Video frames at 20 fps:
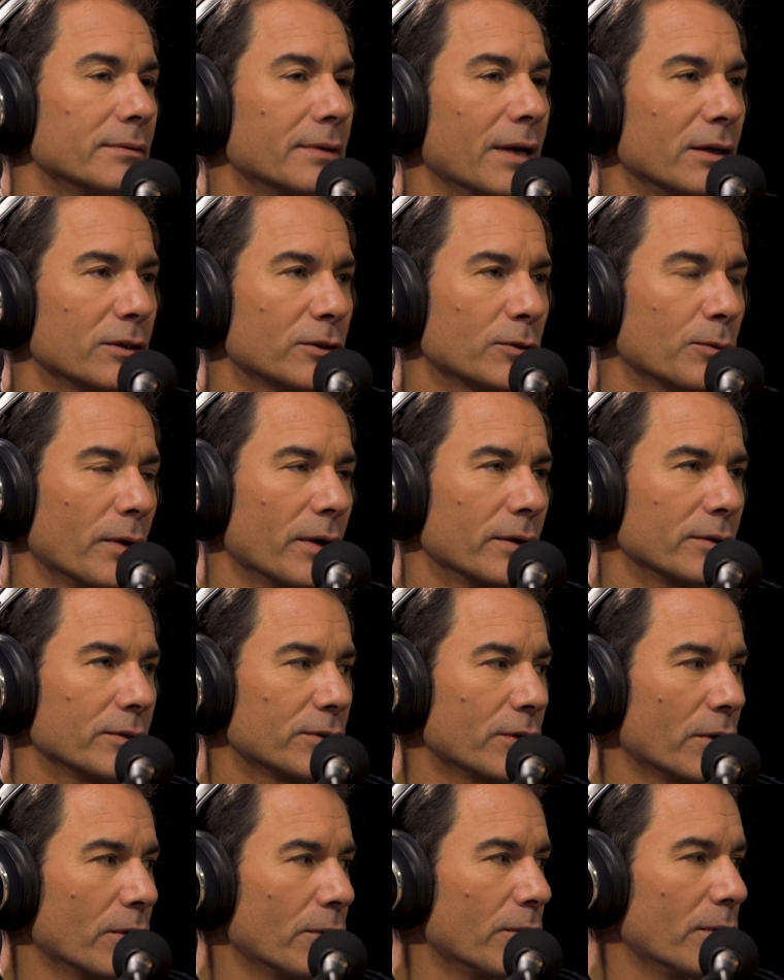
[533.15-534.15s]
elsewhere.
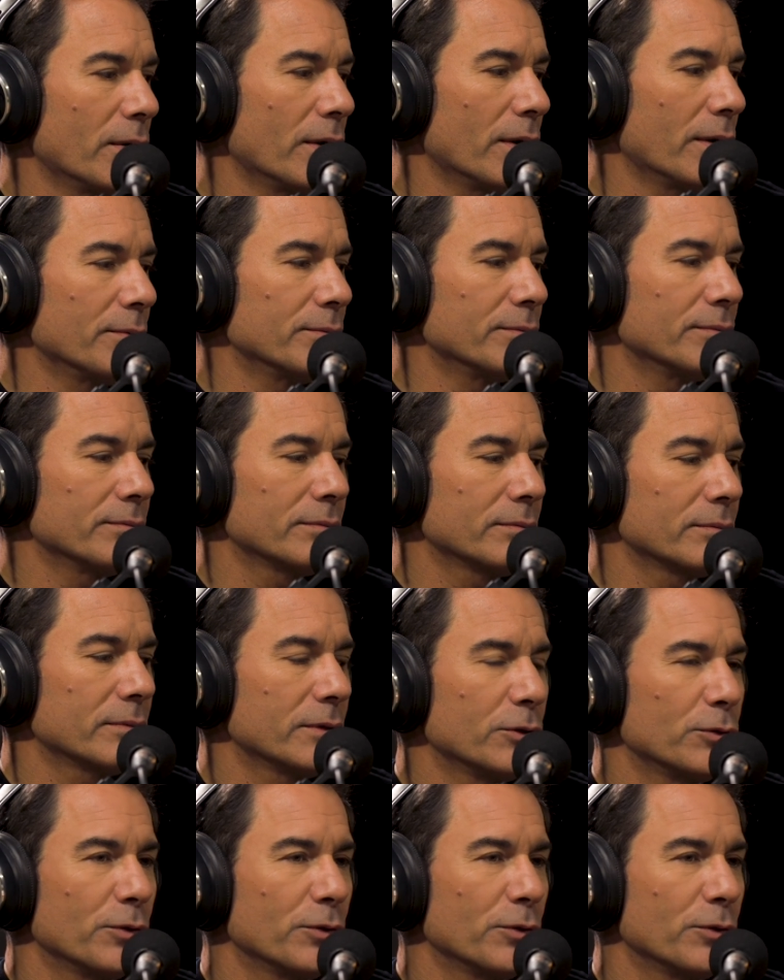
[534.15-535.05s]
So um, the